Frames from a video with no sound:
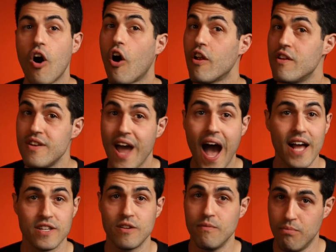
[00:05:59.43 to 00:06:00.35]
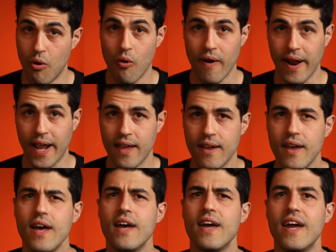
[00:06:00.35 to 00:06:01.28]
are not boring.
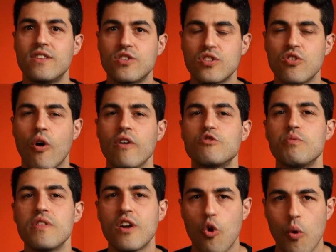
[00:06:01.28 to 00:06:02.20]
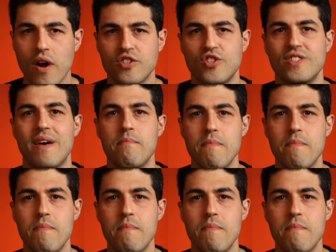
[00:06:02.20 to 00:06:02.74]
It starts with a question that